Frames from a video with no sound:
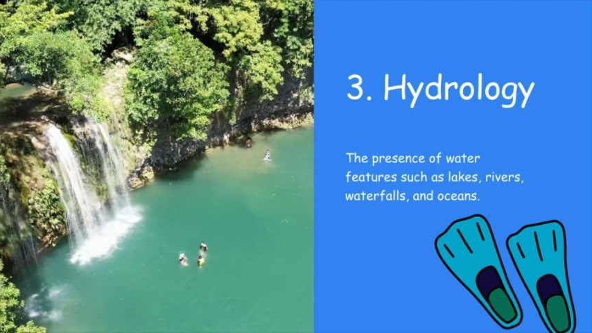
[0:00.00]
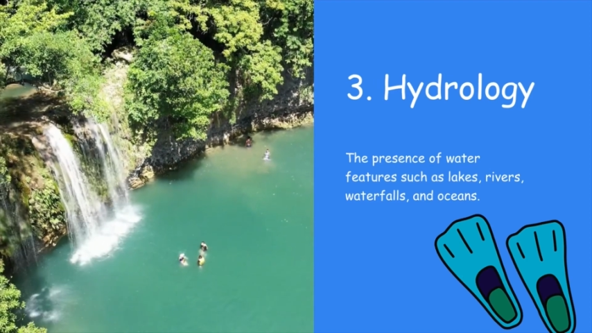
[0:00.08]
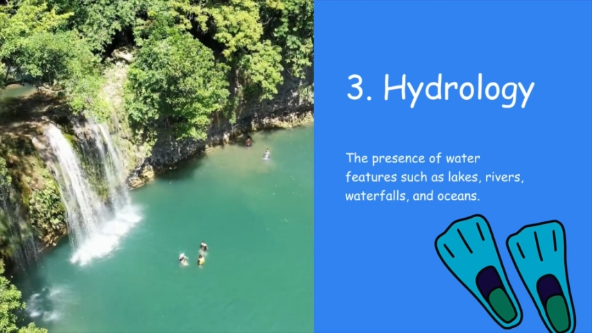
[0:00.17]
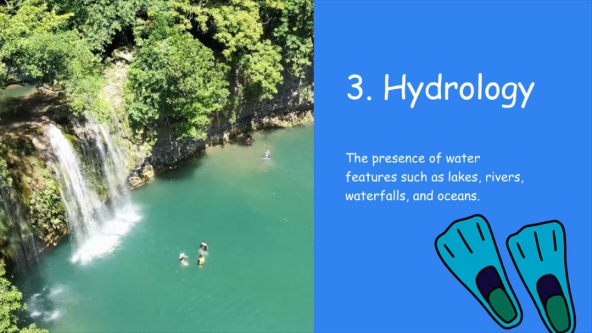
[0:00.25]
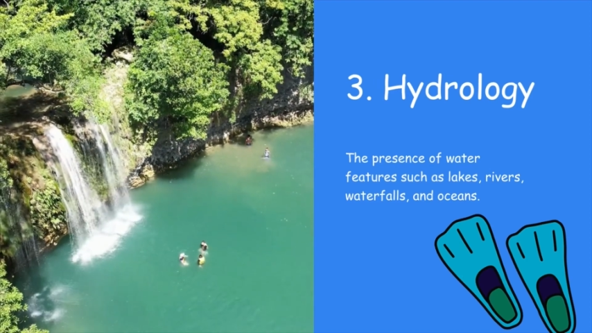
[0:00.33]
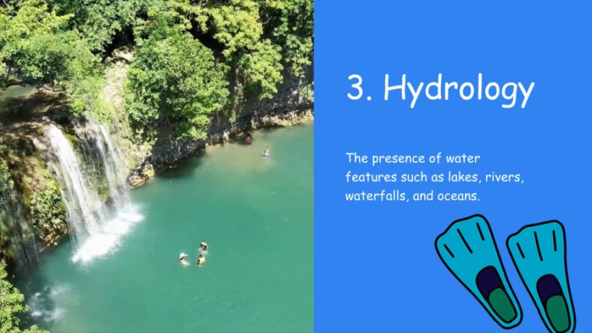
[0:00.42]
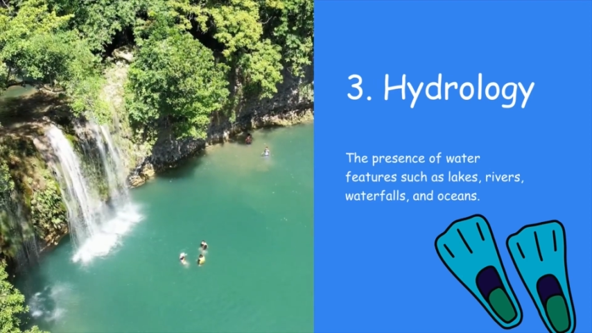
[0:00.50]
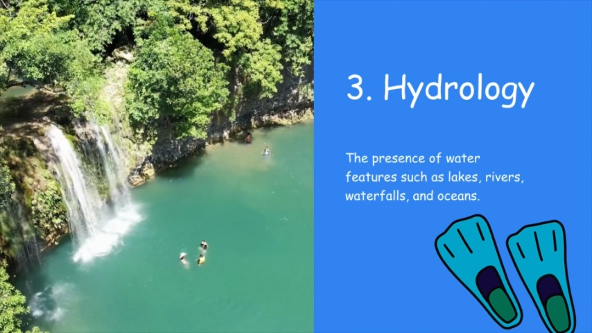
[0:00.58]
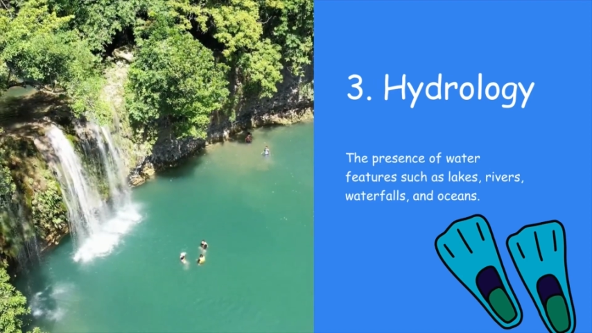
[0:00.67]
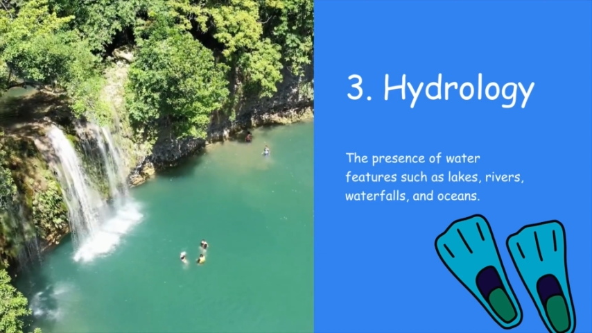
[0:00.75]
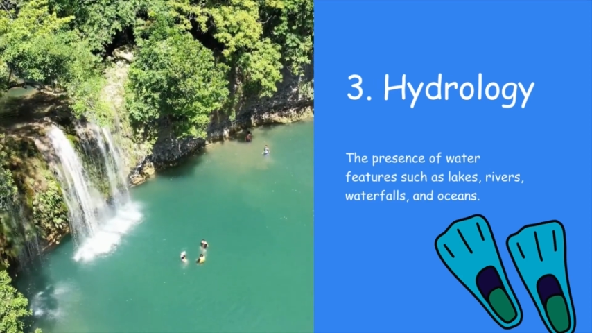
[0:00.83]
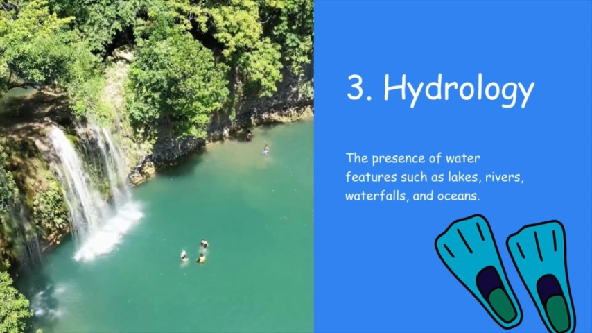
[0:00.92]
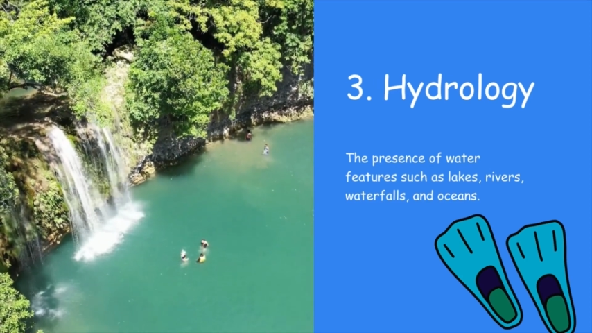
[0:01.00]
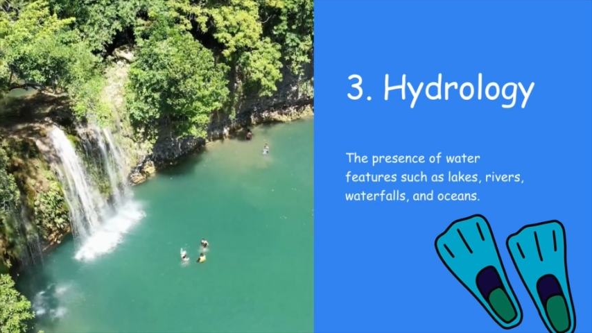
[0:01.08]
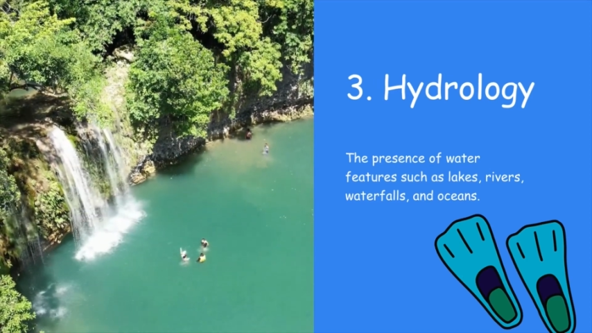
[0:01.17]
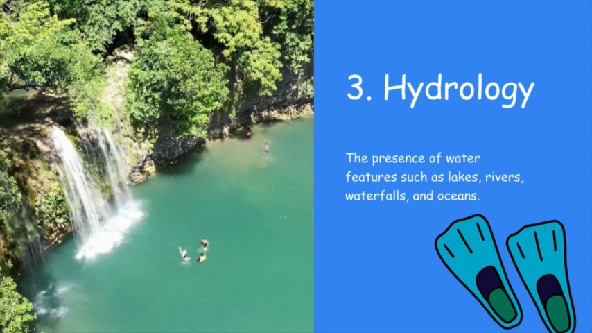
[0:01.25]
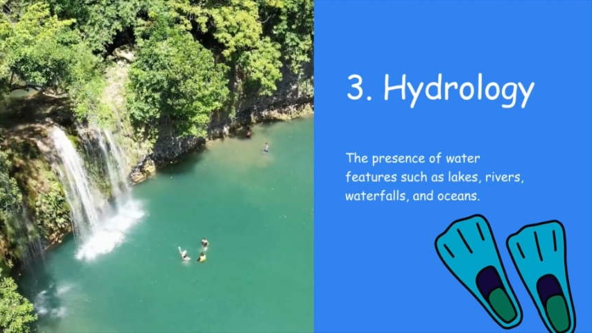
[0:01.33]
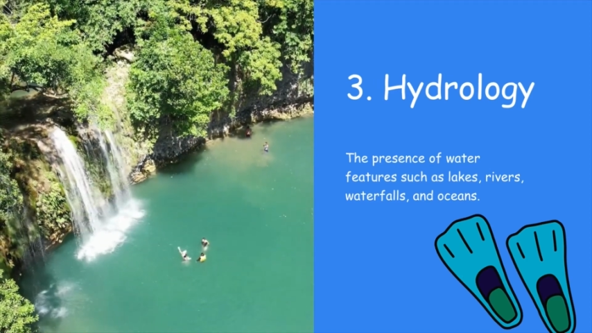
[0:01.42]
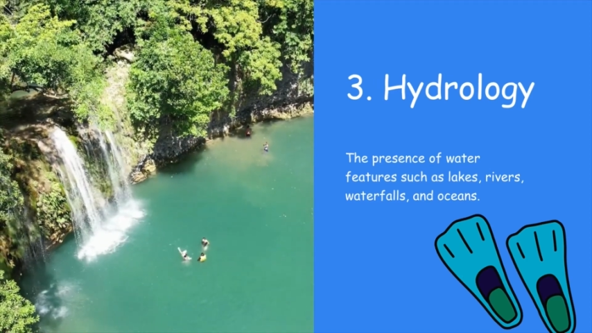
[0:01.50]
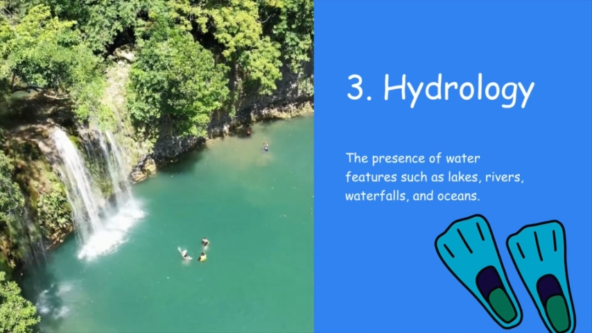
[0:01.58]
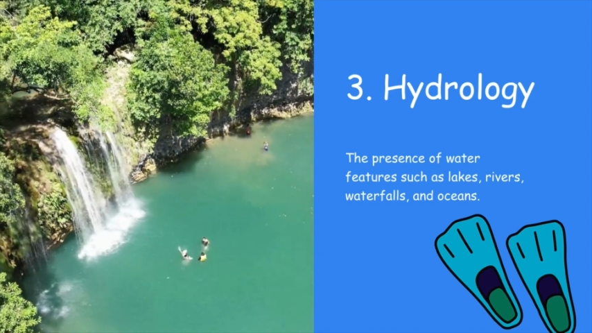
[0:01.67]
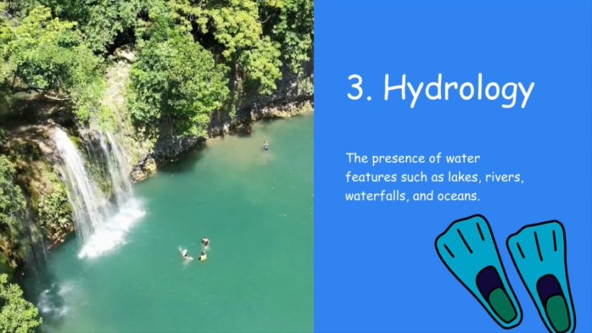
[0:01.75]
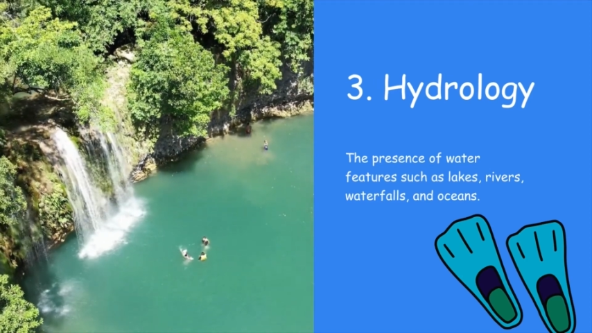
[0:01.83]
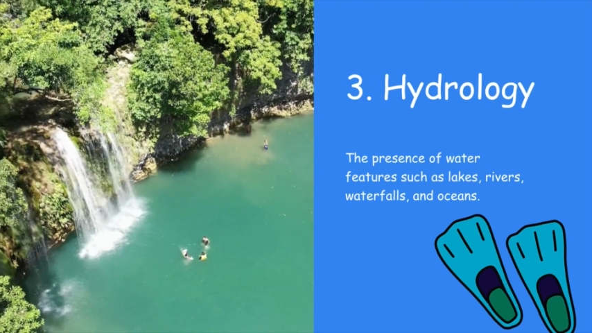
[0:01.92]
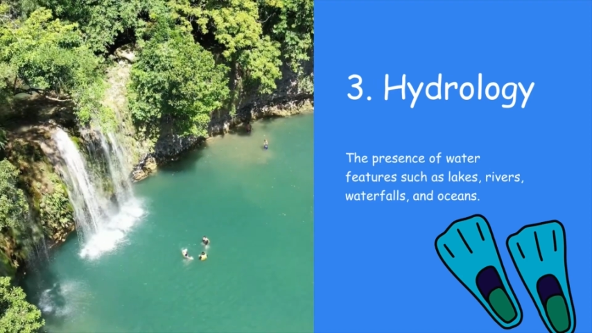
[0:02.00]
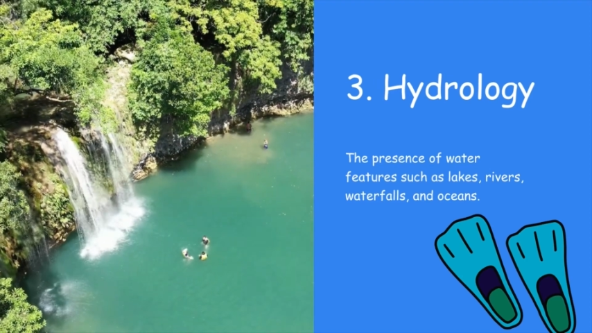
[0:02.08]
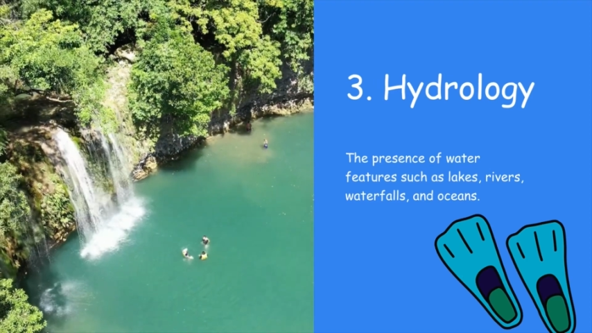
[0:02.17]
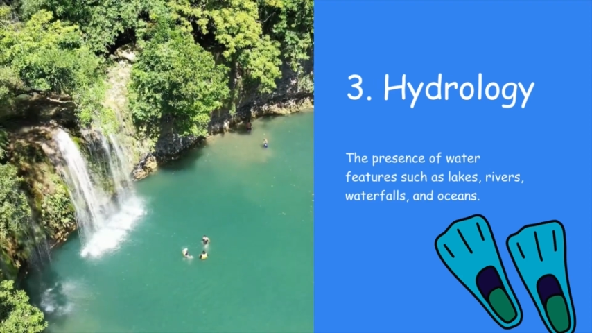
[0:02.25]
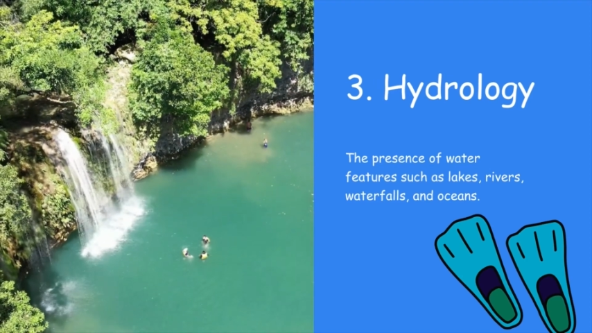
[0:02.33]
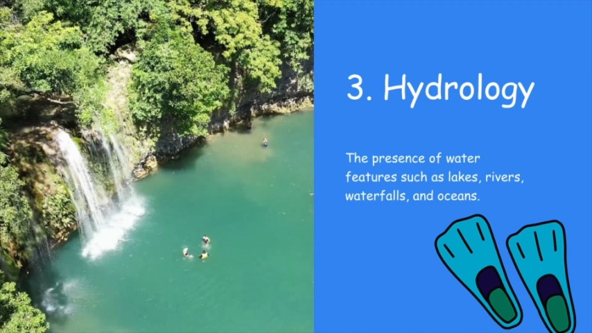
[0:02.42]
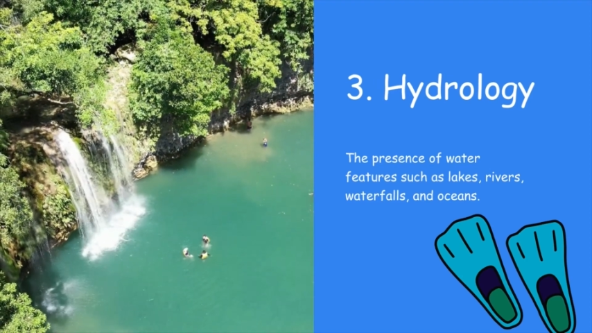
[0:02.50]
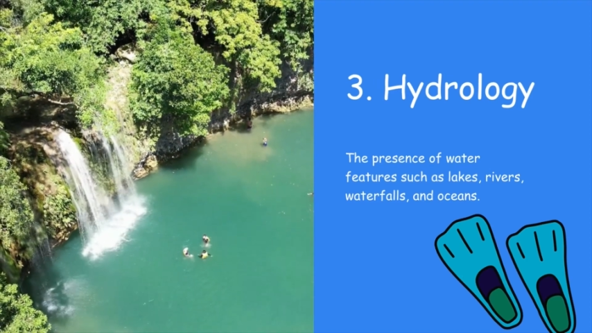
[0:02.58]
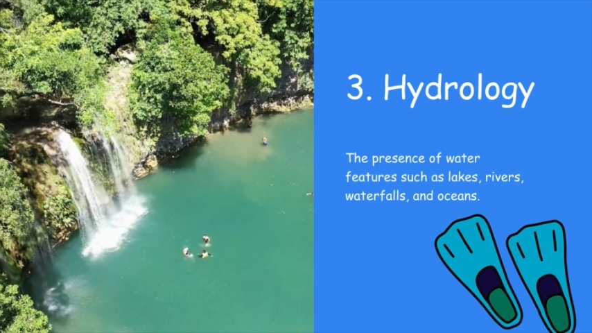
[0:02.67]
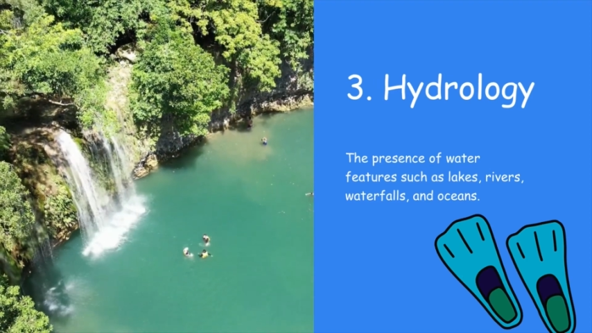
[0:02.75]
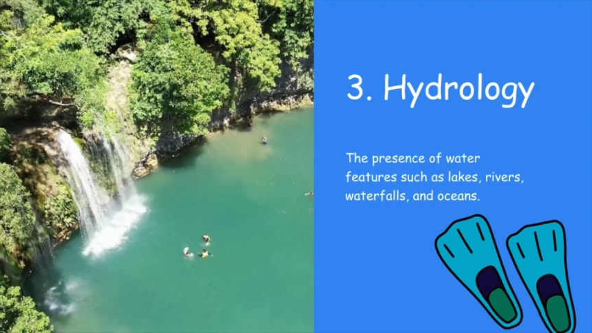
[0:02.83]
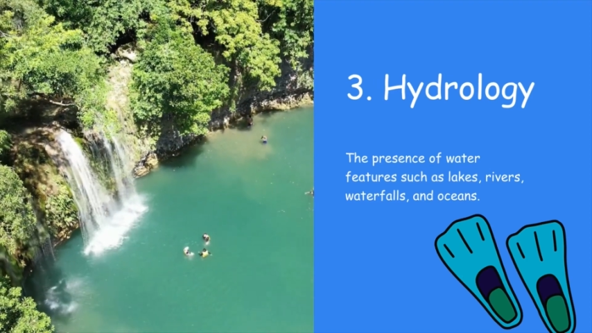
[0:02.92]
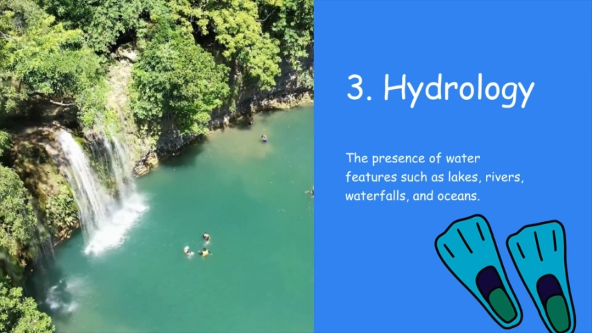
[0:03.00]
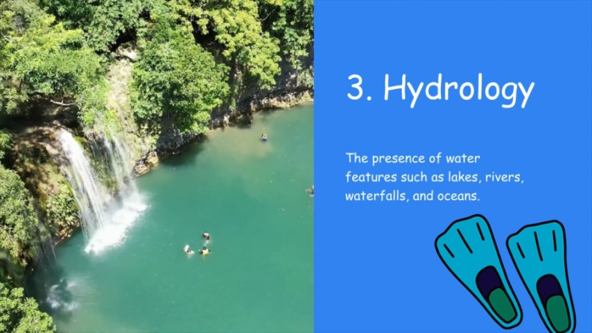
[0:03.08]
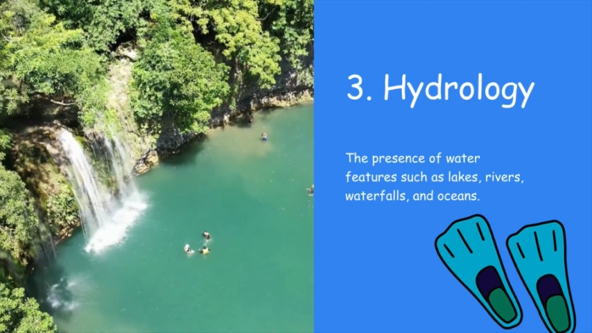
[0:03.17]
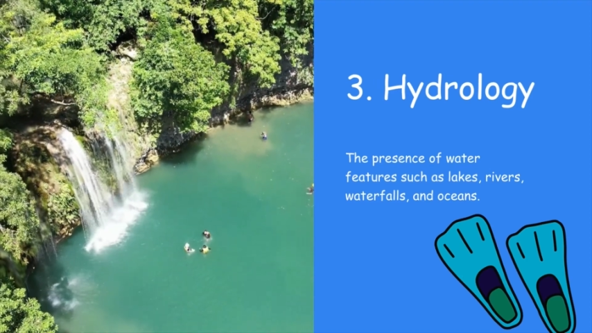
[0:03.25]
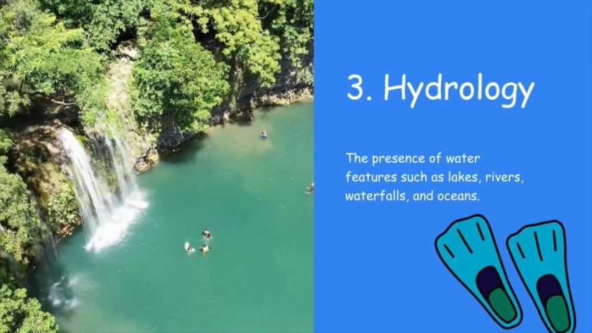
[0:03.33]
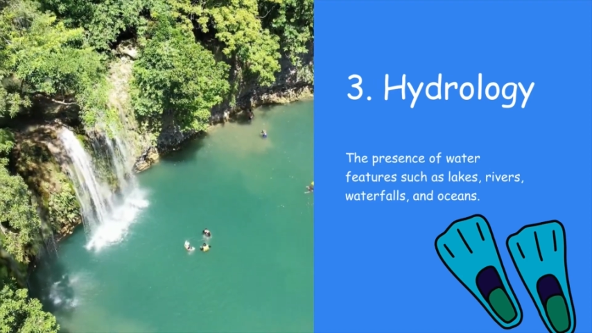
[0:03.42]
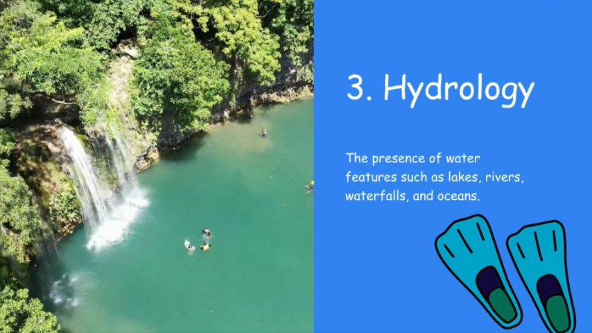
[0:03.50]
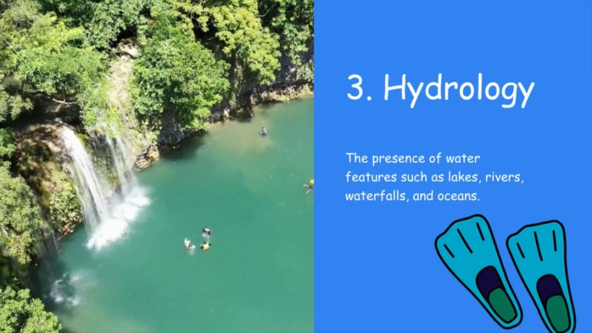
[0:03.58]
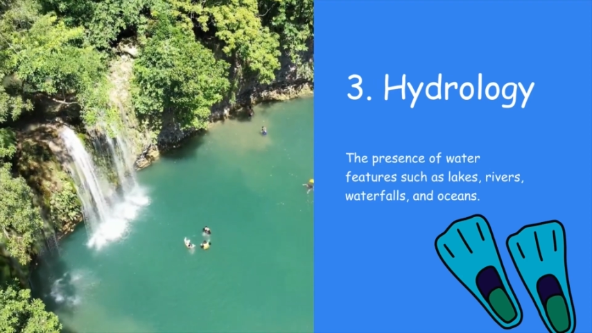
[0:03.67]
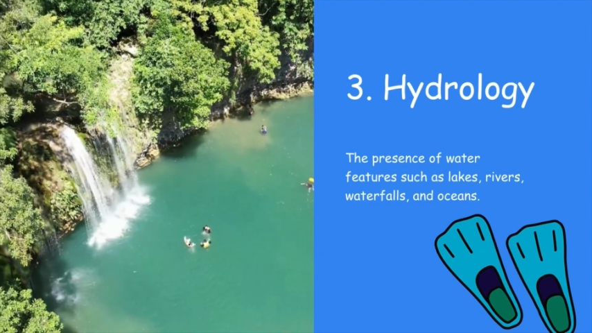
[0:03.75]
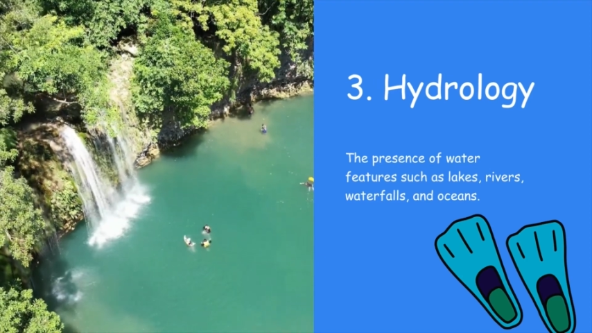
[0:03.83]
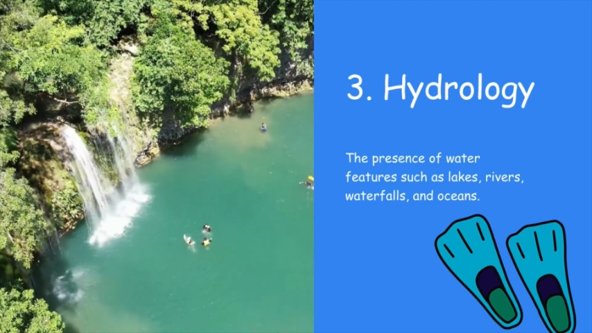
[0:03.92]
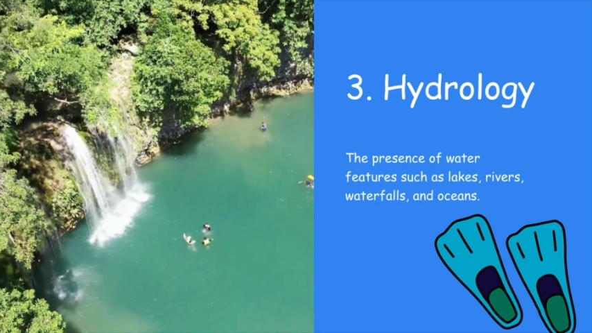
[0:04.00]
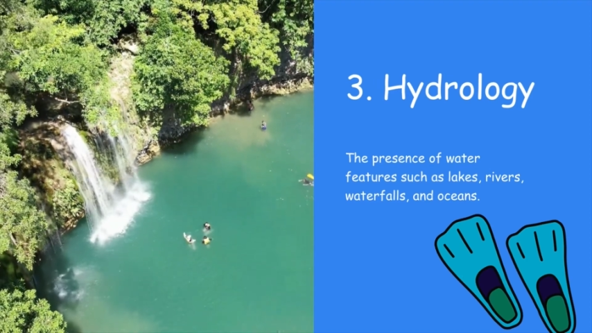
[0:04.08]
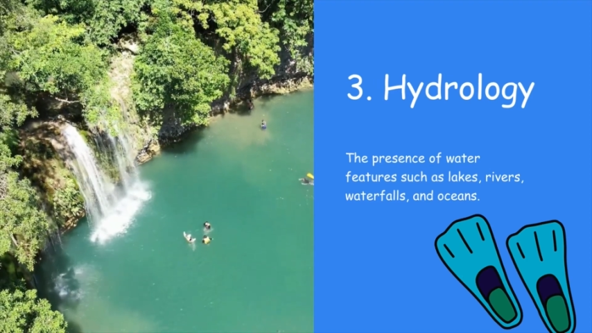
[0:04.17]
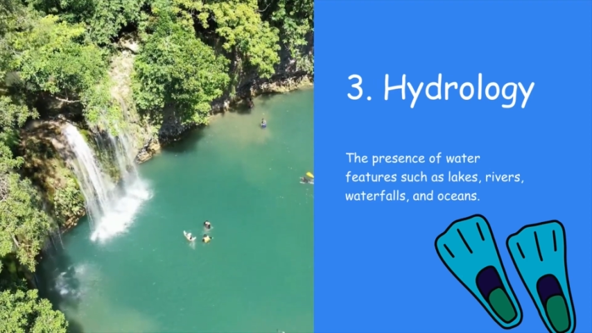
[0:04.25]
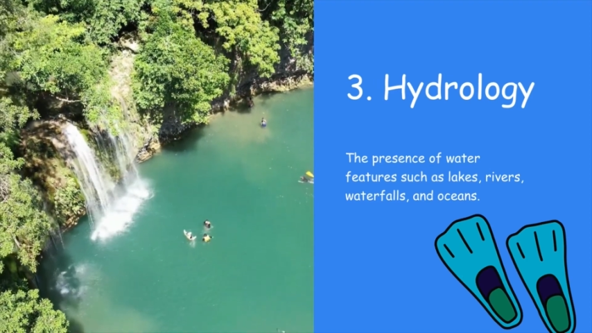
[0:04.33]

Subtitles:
No face is visible, so there are no lips to read.